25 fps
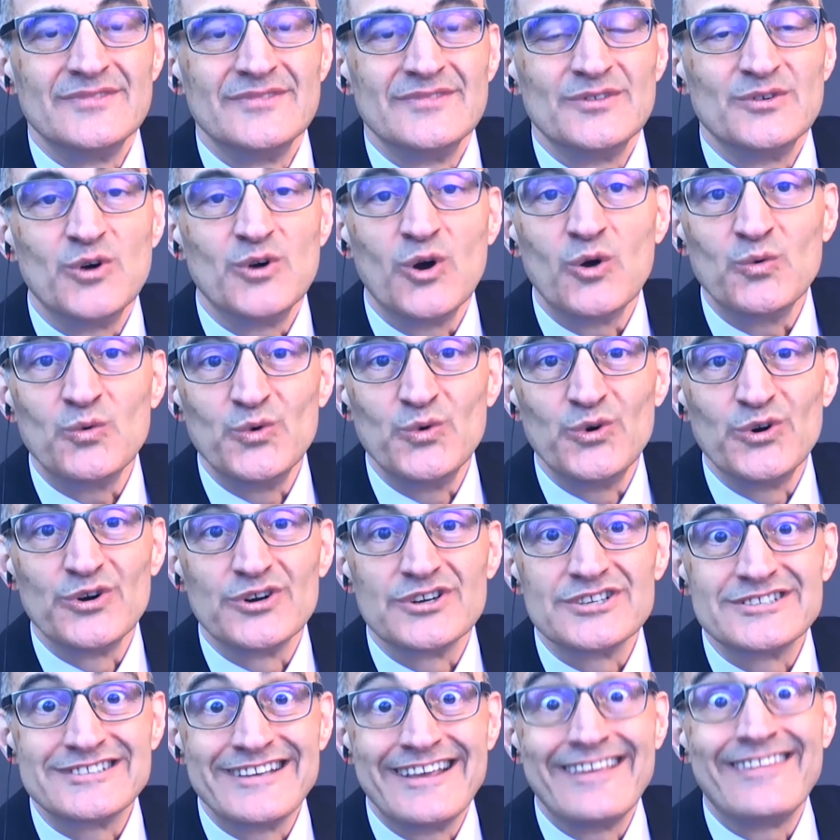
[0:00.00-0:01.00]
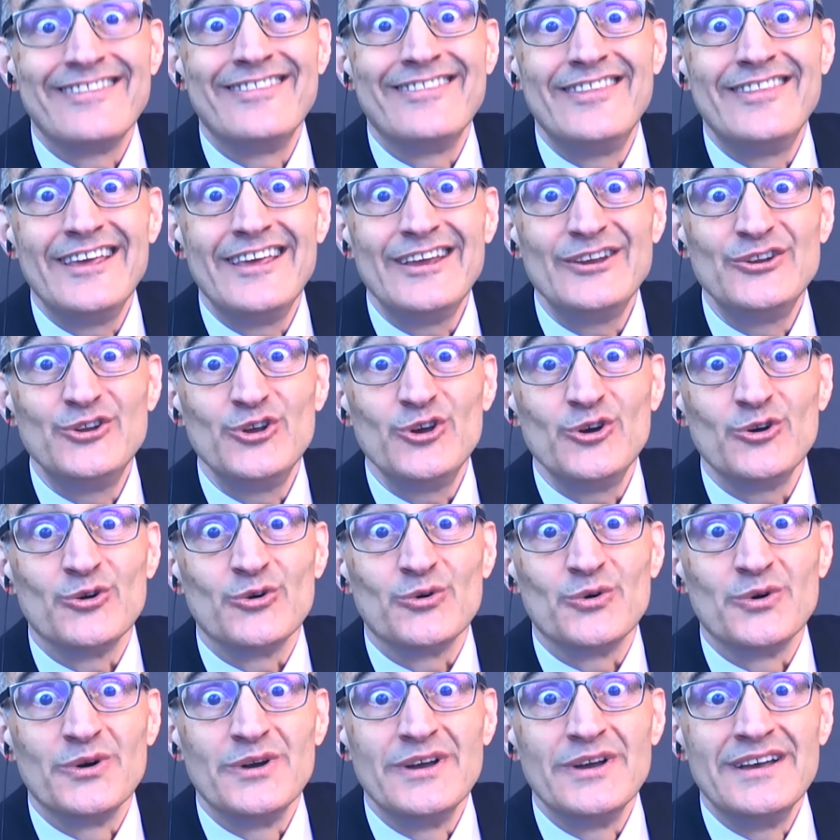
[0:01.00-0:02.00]
Or worse, they
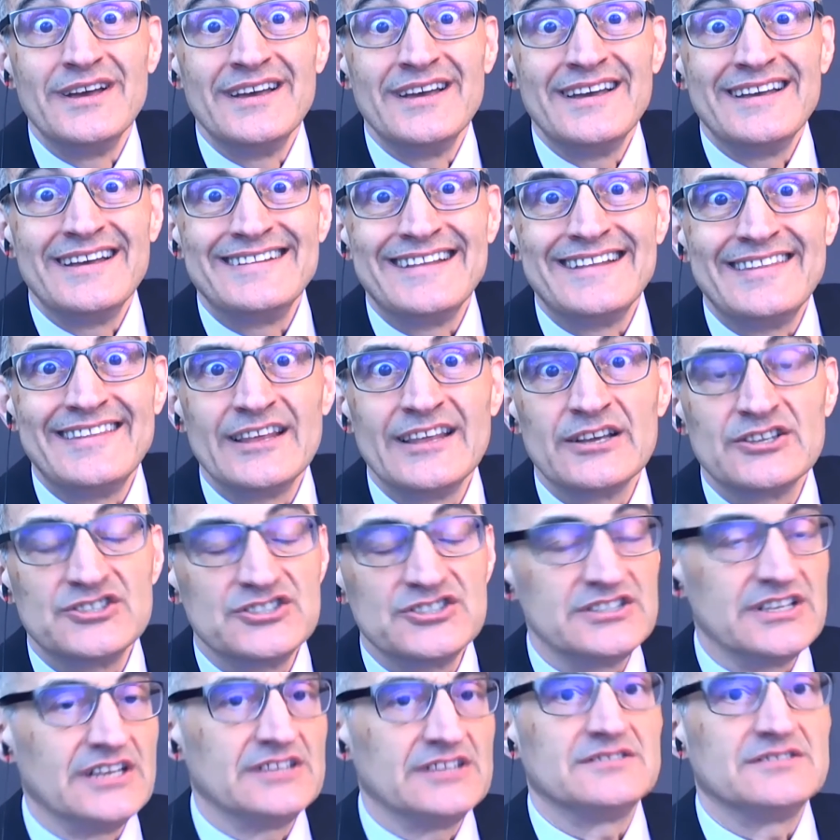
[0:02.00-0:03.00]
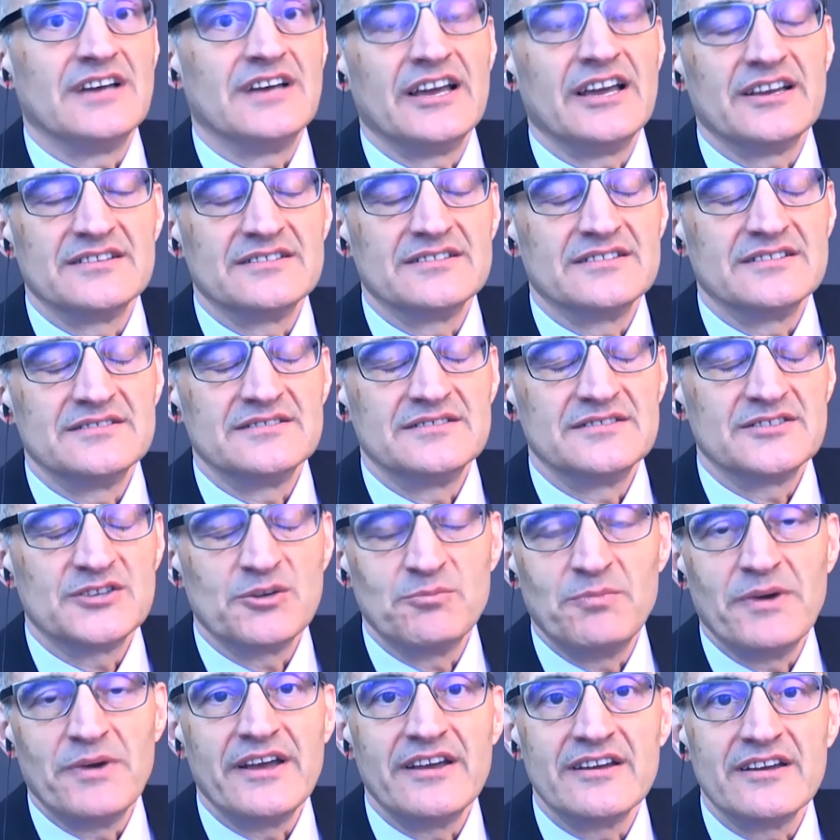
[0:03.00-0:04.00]
do. And they think, gee, I could
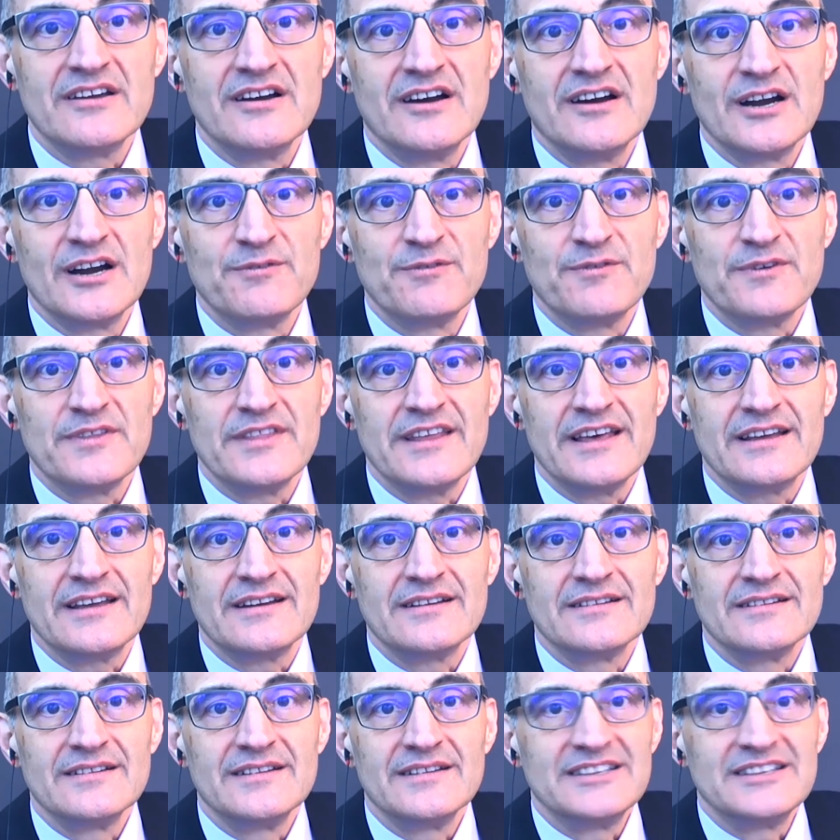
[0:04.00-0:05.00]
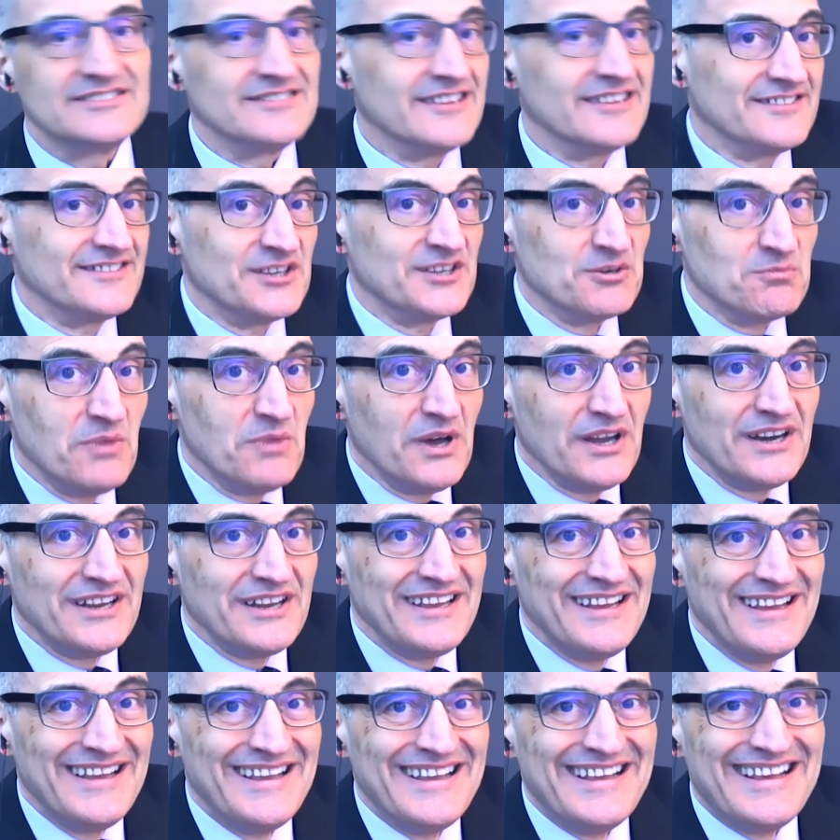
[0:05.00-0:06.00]
buy a car for that. It's not their
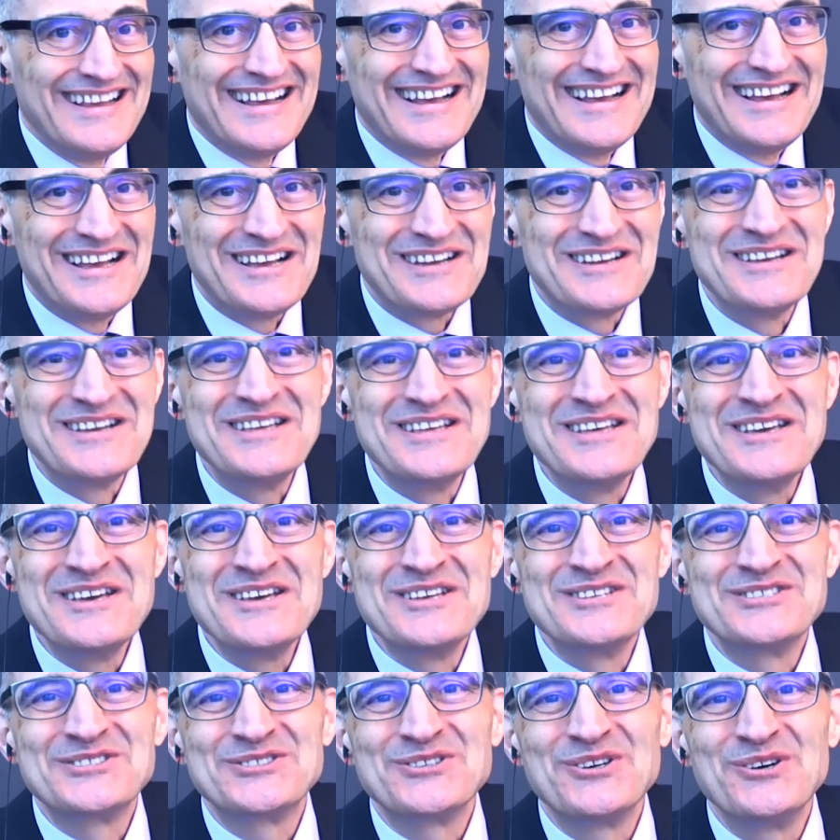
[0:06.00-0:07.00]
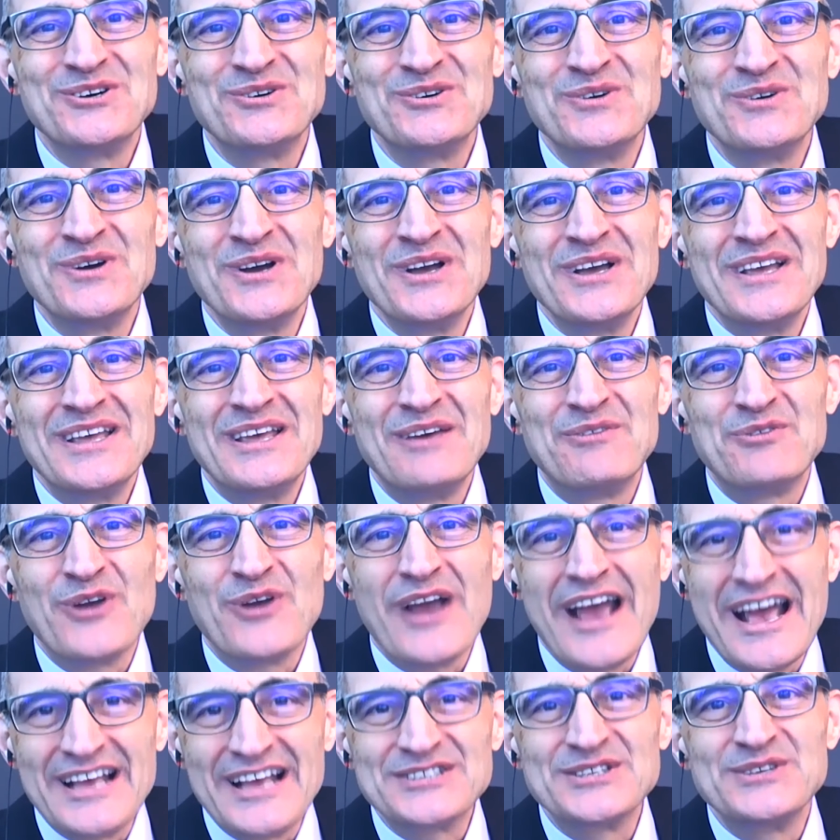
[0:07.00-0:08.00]
money. So if you're
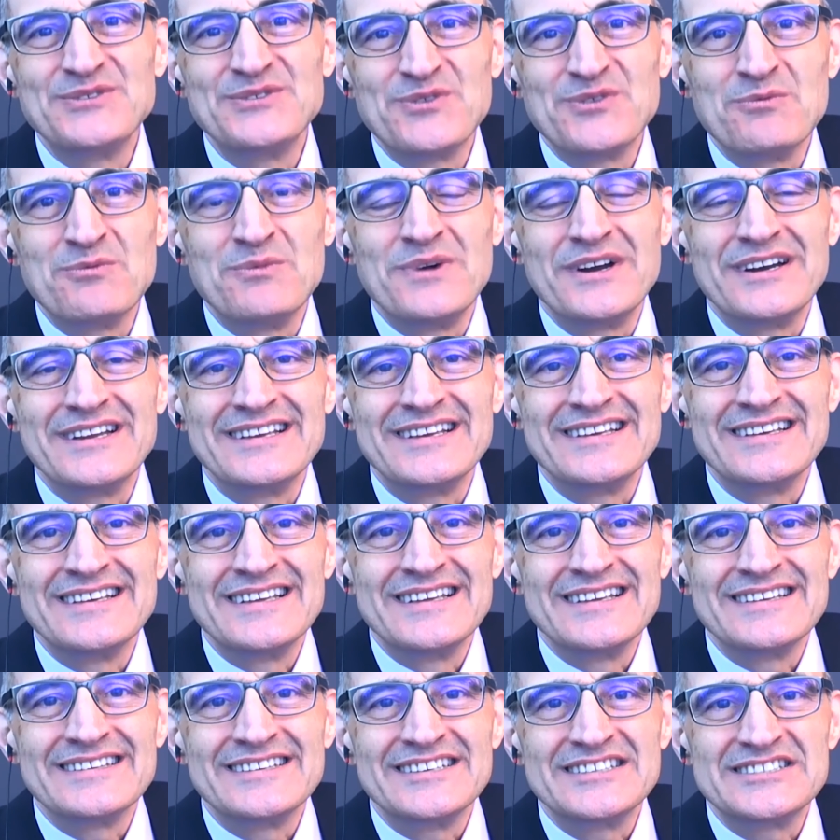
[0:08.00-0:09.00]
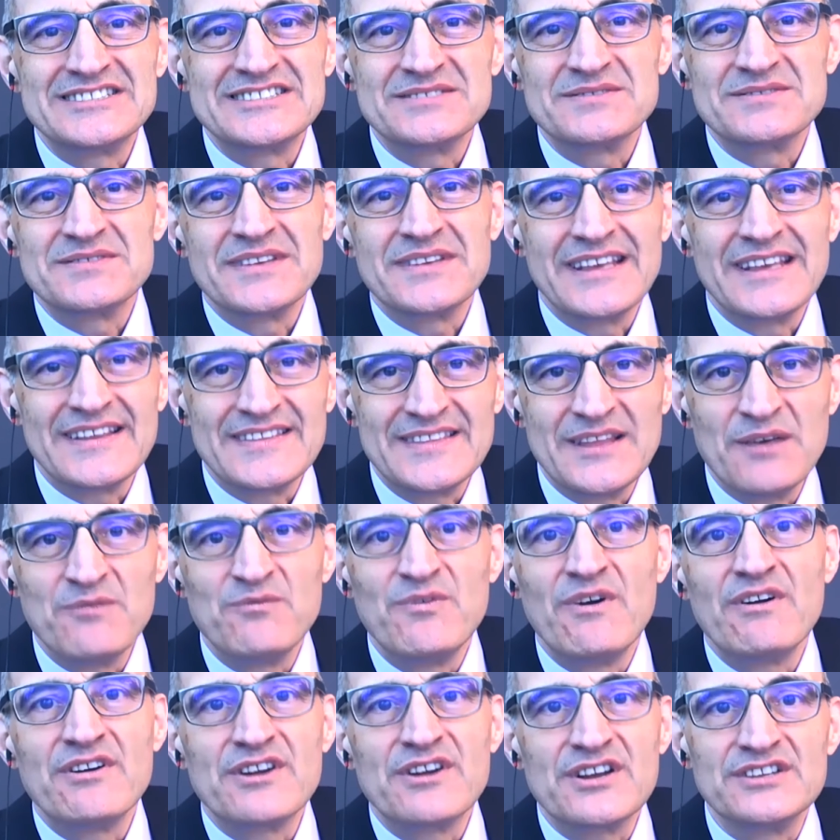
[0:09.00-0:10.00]
asking for money, let's get them
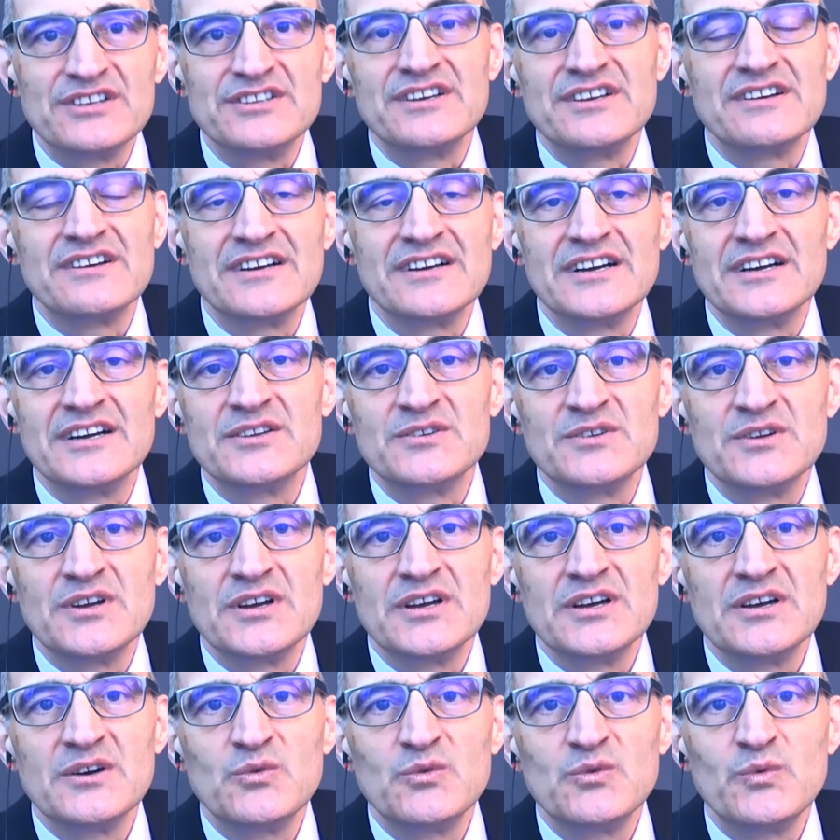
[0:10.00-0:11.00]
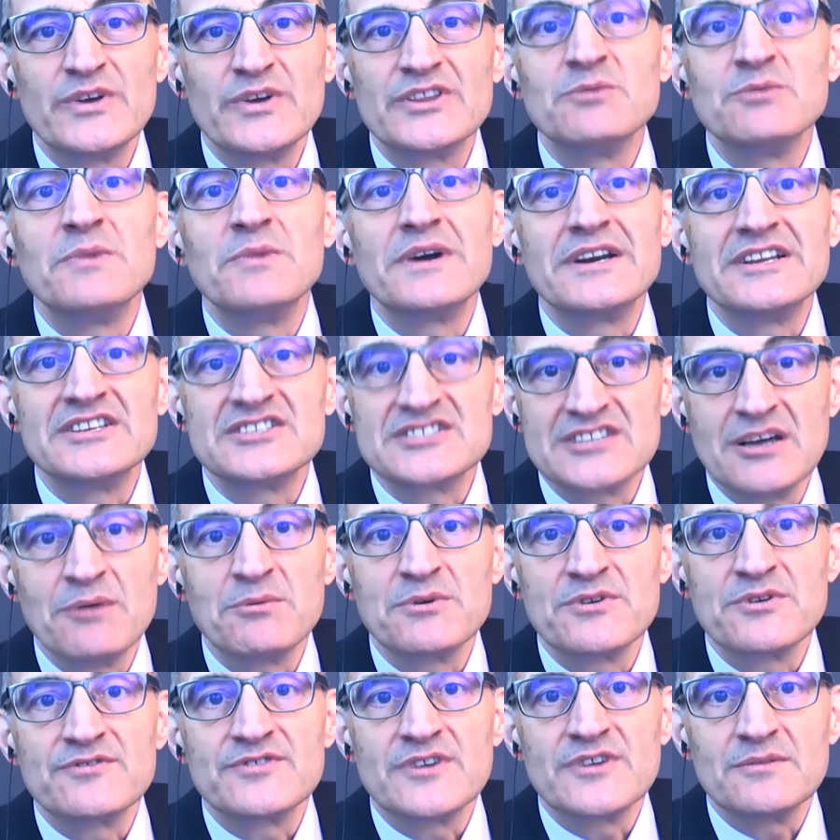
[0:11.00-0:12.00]
very clear on where the money's
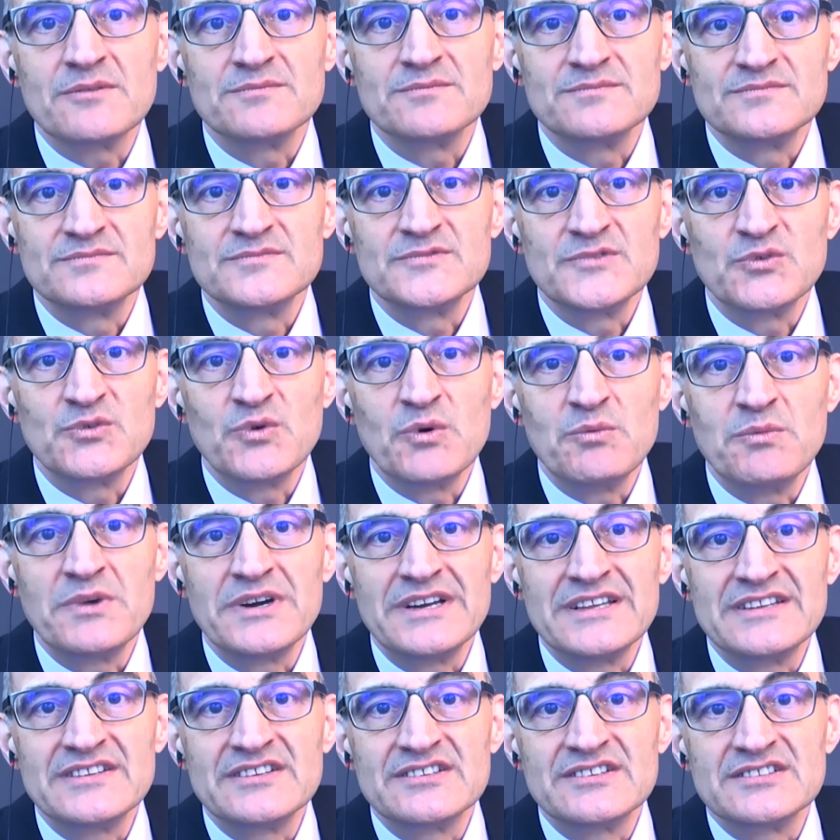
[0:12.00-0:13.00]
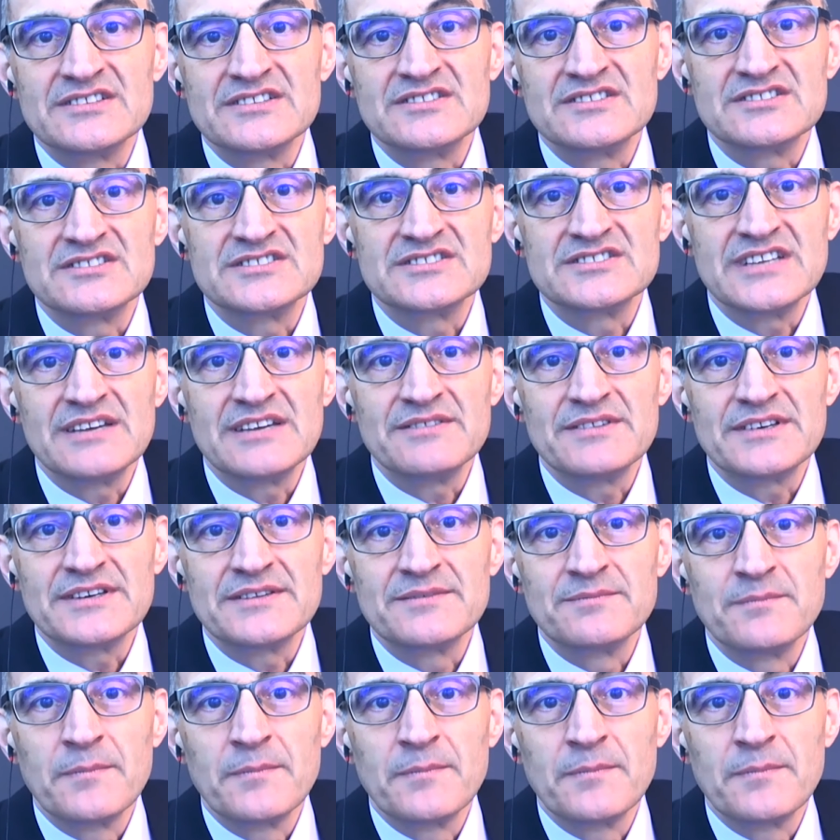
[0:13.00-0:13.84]
coming from, what money they're saving.